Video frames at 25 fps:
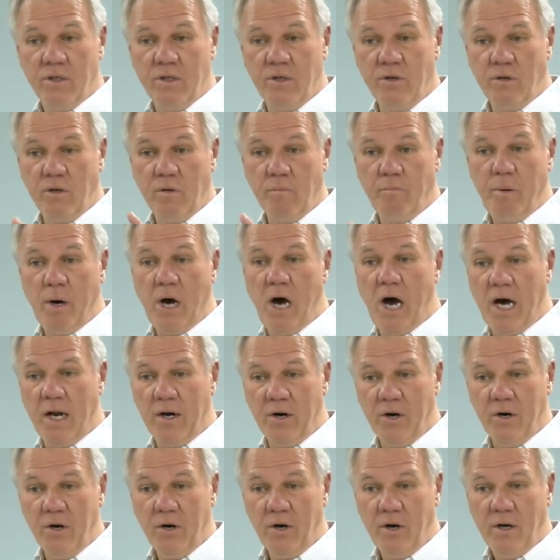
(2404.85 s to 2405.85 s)
to the
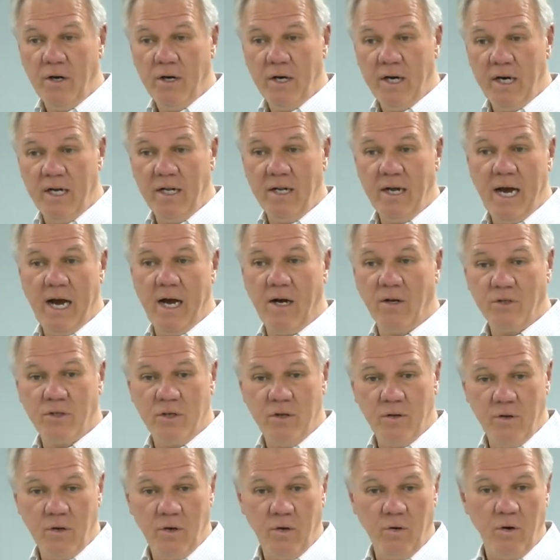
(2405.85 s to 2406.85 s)
potter in the
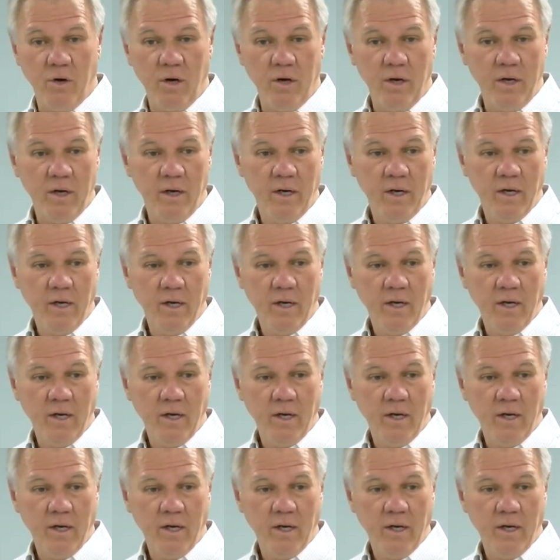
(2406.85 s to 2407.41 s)
house of the Lord.